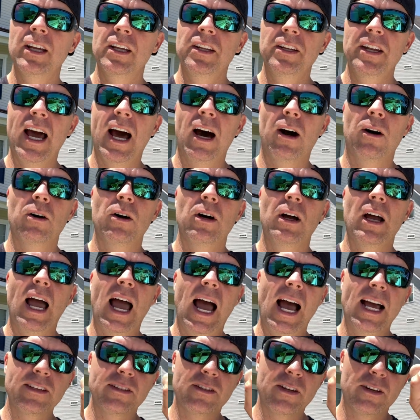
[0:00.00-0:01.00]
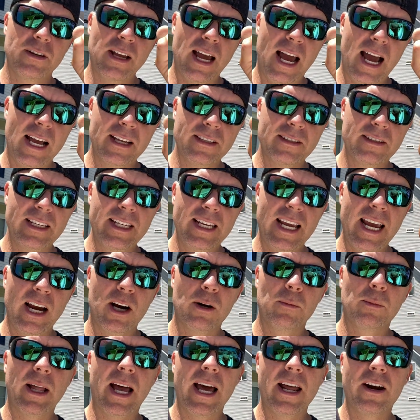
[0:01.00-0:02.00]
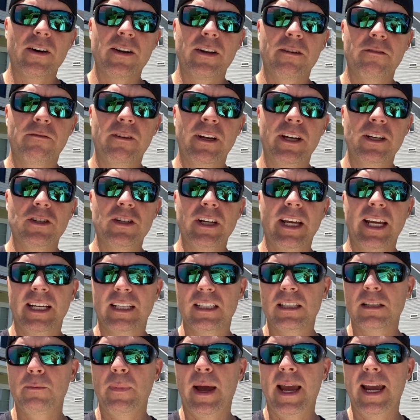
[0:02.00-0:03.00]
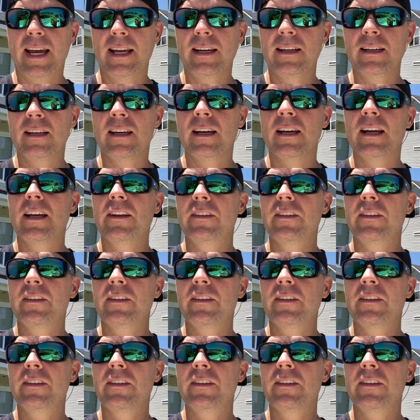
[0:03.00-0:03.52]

Now, as the air bladder and the fish expand,